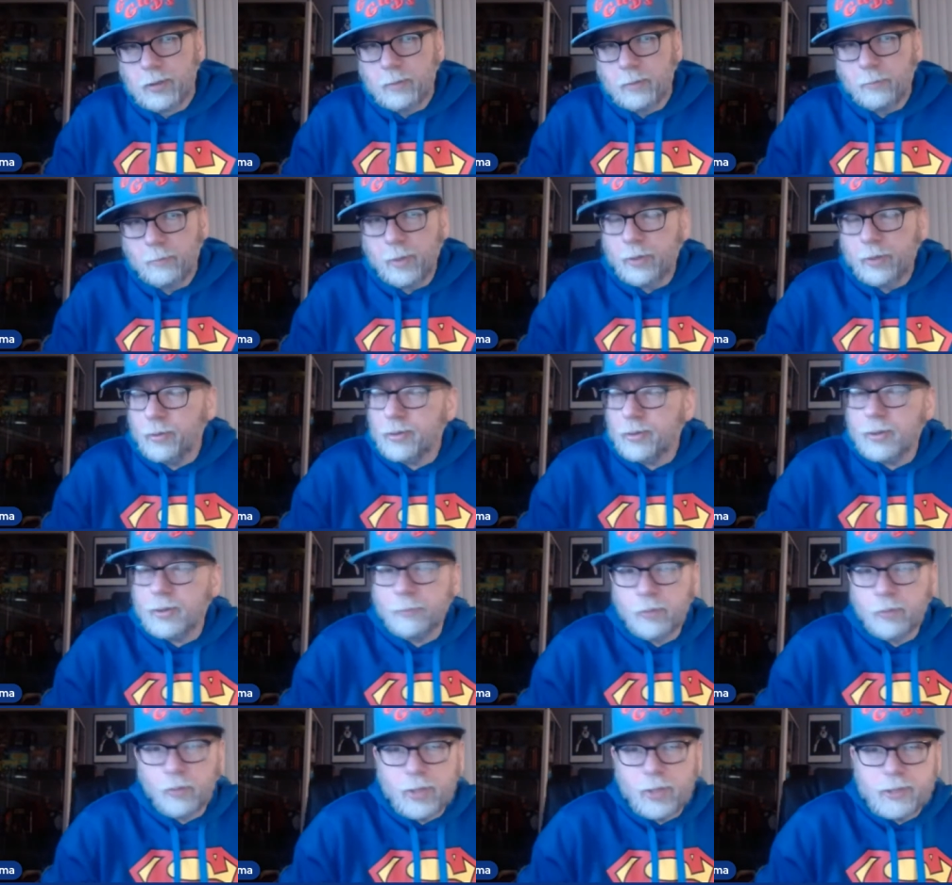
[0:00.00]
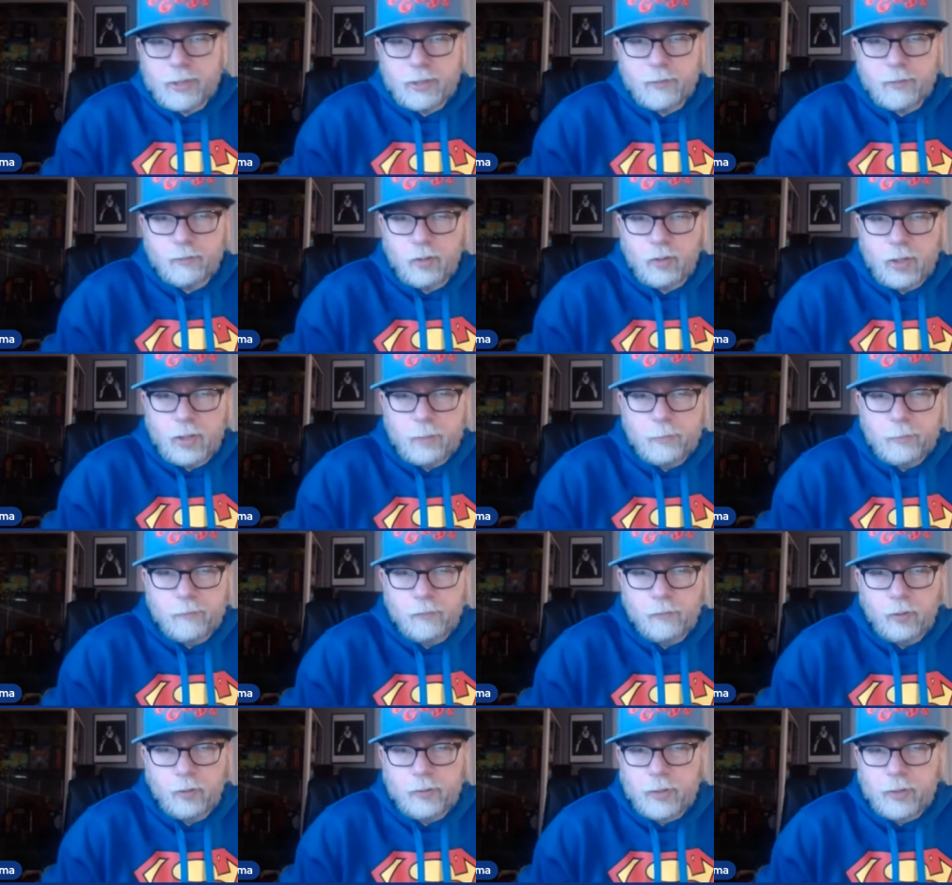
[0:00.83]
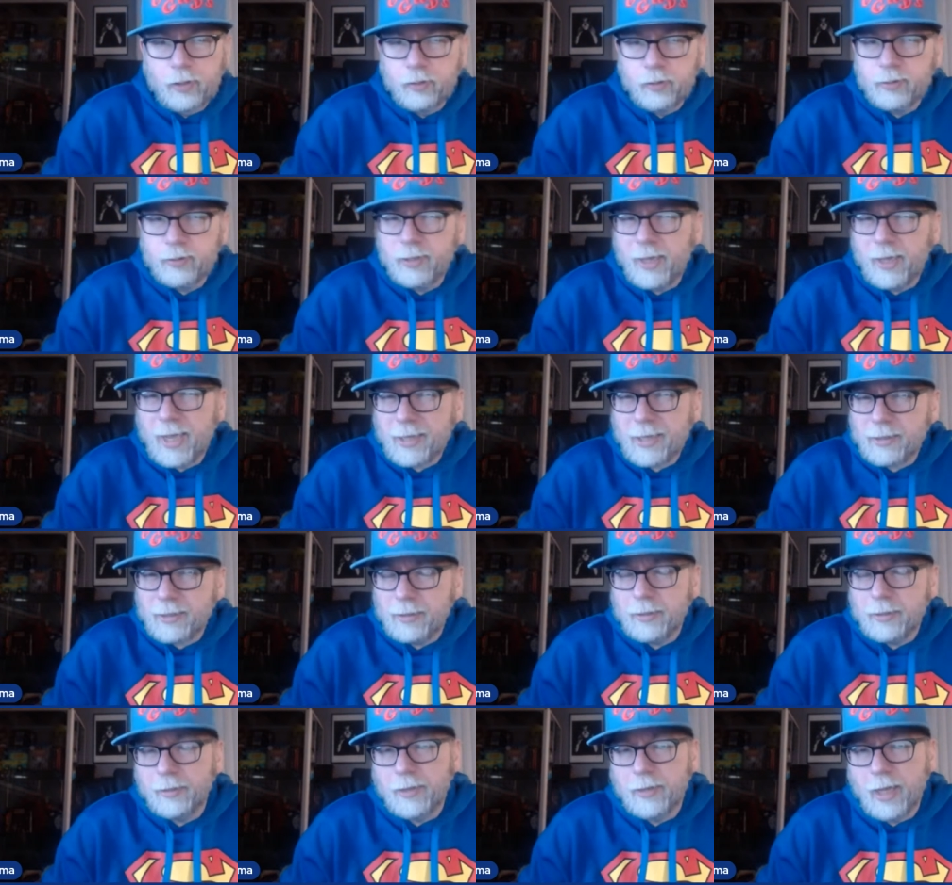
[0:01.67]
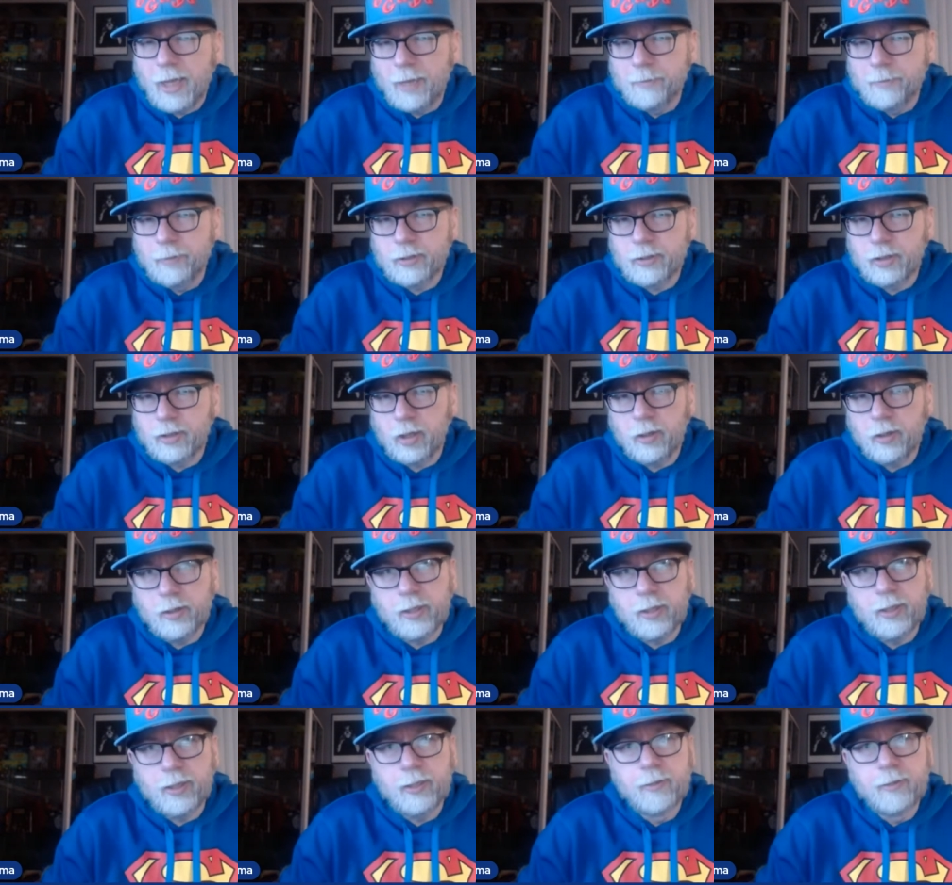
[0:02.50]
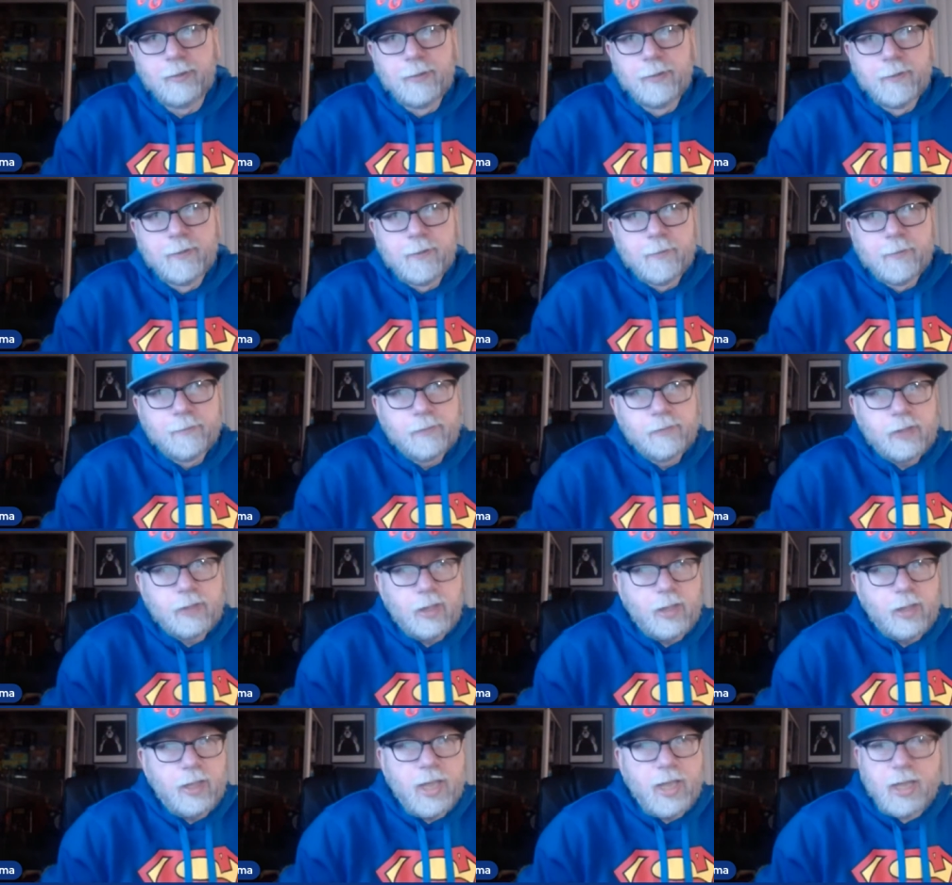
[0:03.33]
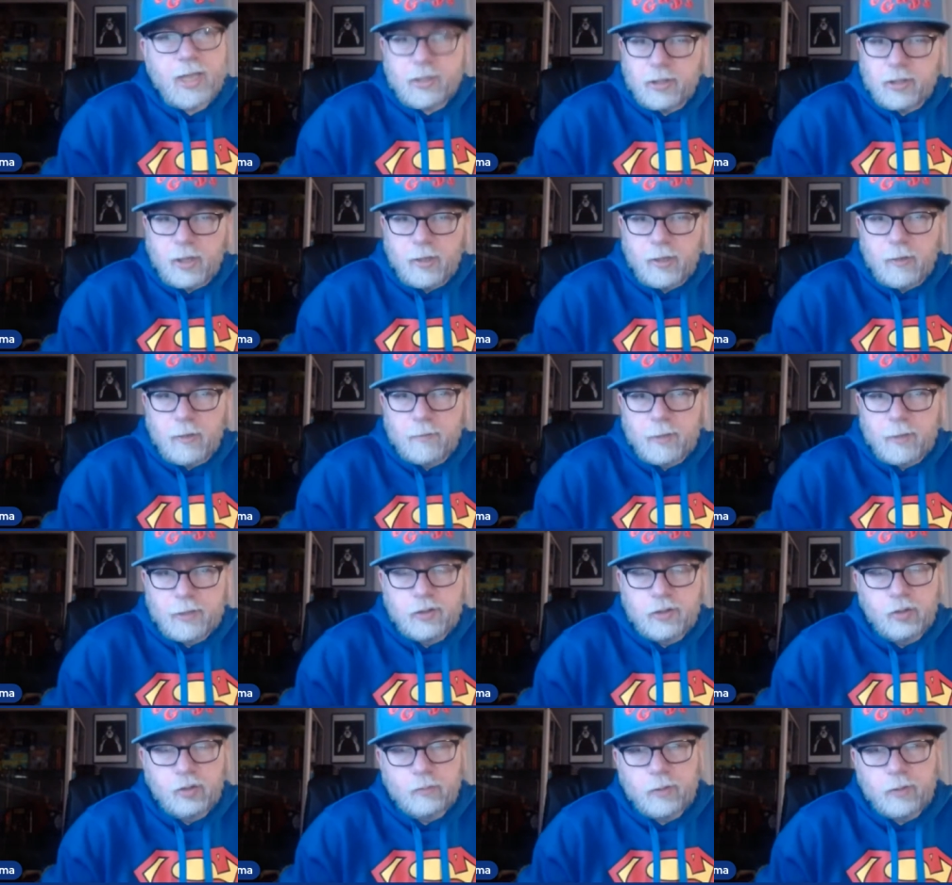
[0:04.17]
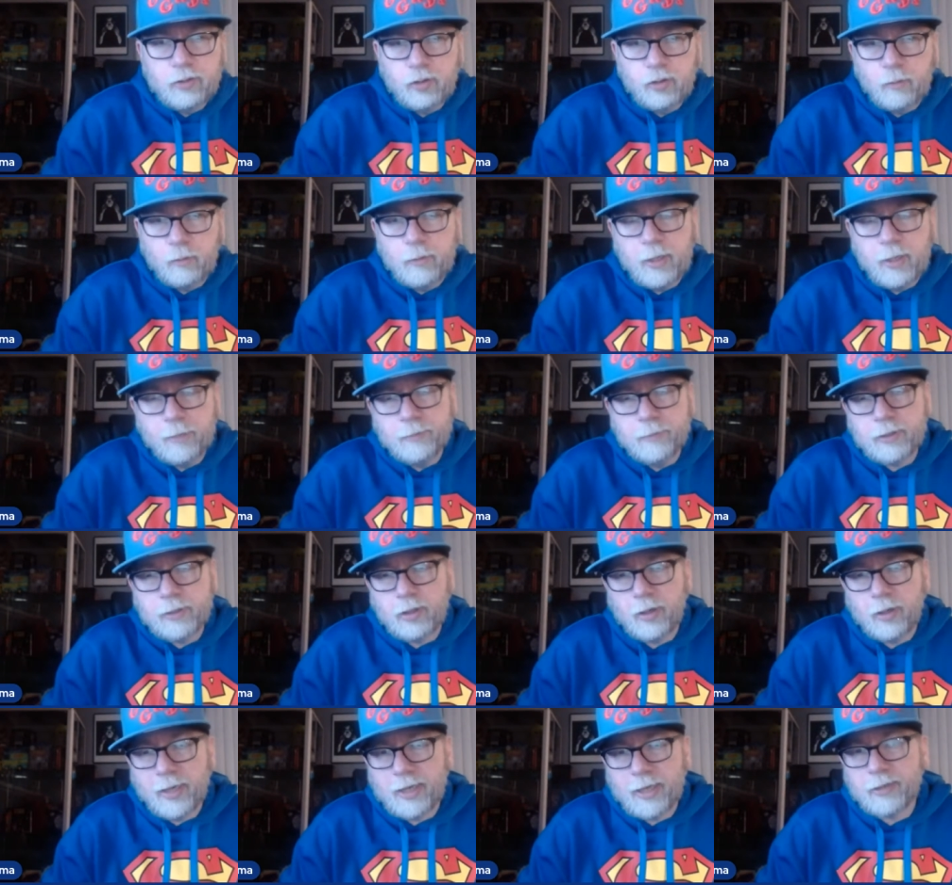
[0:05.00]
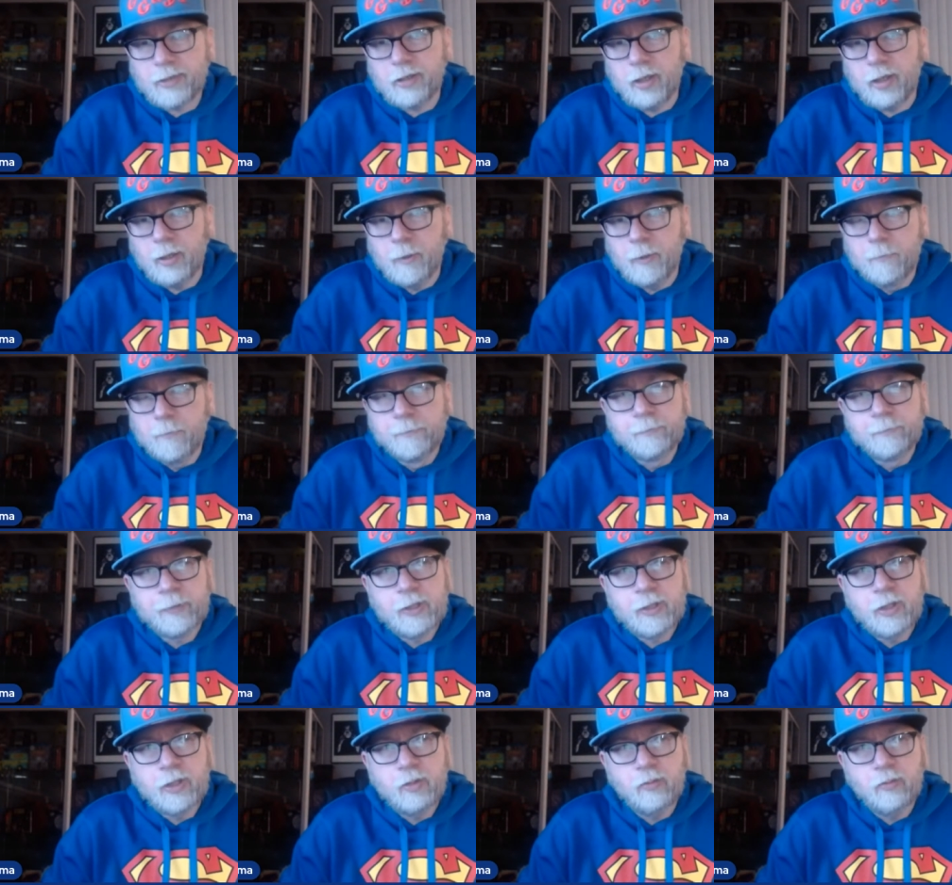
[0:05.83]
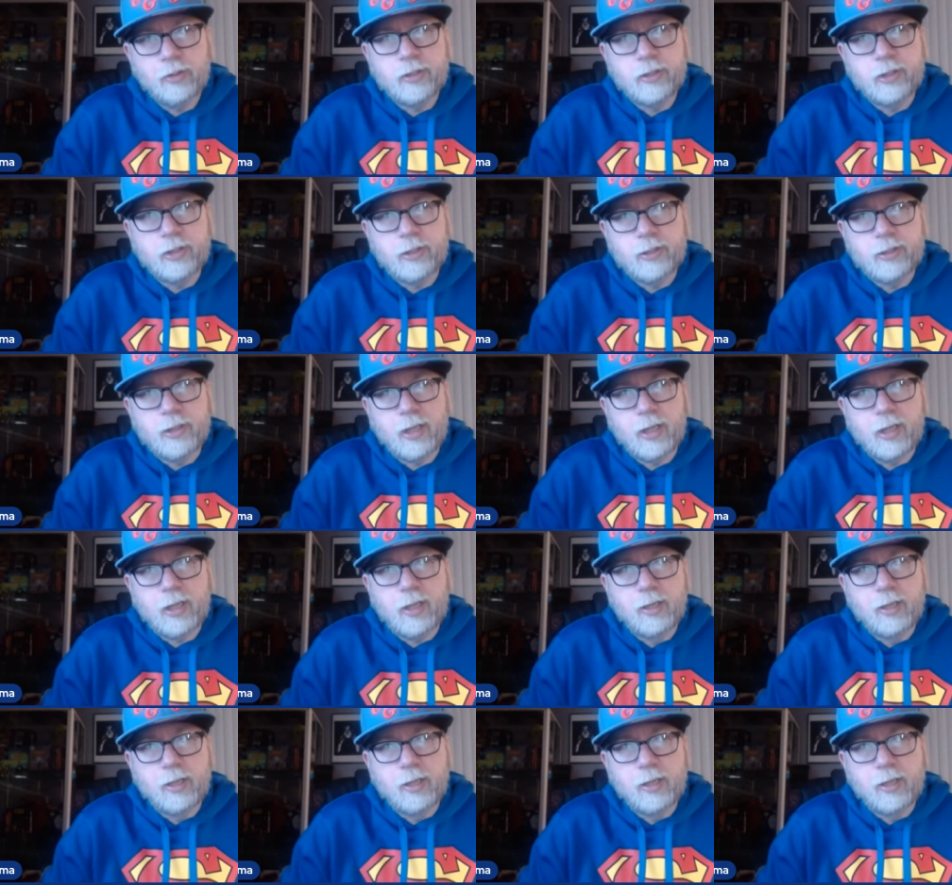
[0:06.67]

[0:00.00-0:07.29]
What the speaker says: But there was some great stuff going on before then. There's actually an omnibus called Exile, like Superman omnibus called Exile, which is